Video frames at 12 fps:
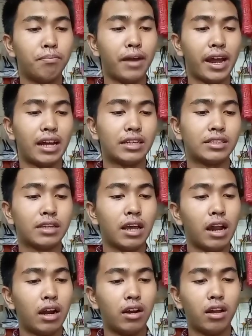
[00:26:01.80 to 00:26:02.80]
based
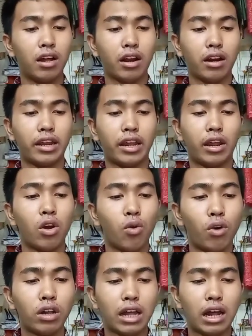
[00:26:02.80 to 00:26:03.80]
learning.
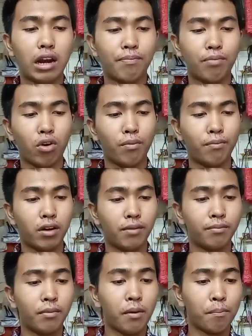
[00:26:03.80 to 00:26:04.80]
What are
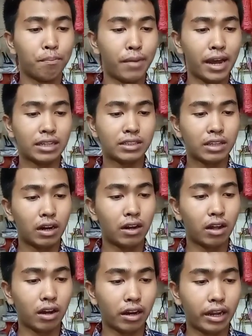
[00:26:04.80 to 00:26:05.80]
problem based
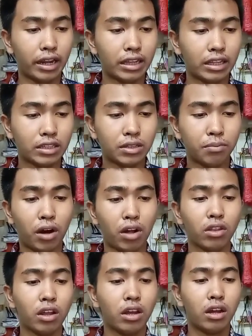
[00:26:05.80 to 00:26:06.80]
learning? It is
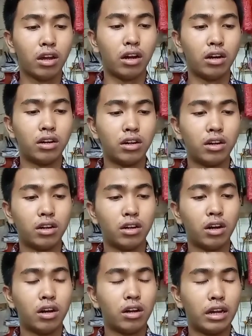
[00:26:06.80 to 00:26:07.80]
about uh,
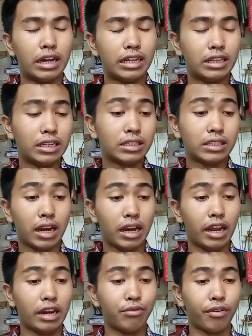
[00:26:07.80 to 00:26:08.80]
it is
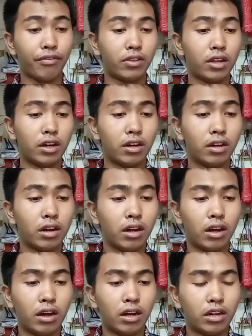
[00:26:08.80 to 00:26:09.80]
related with the
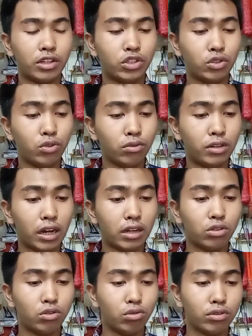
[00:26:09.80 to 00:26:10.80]

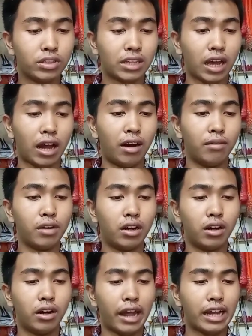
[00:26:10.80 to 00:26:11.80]
student do some
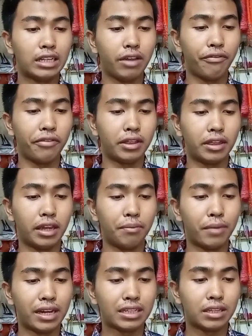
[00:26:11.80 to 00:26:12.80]
activity
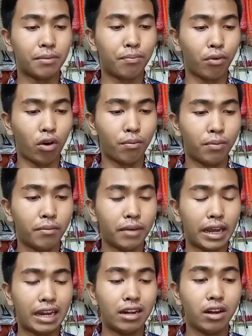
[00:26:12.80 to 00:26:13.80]
based the problem
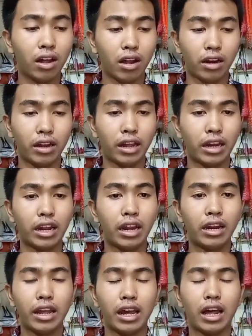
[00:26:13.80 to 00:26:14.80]
in learning, and
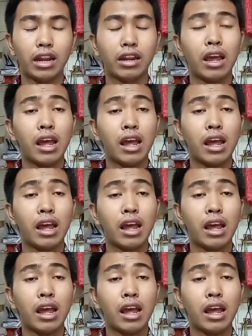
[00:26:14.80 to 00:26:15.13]
then they are